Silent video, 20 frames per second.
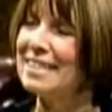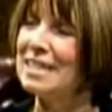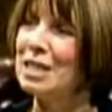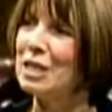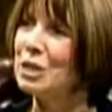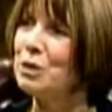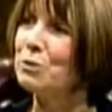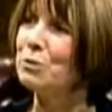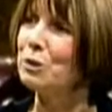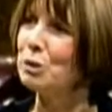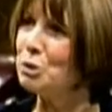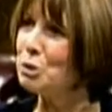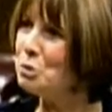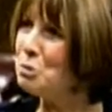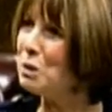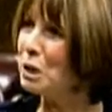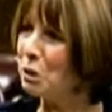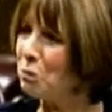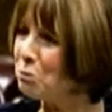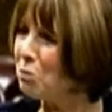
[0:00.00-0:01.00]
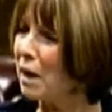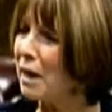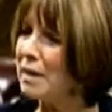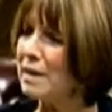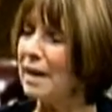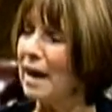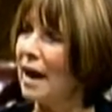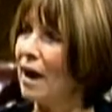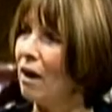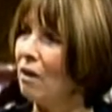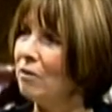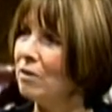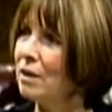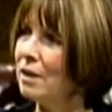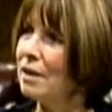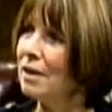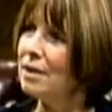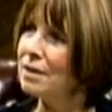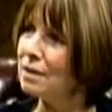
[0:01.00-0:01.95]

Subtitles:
that you're doing right now.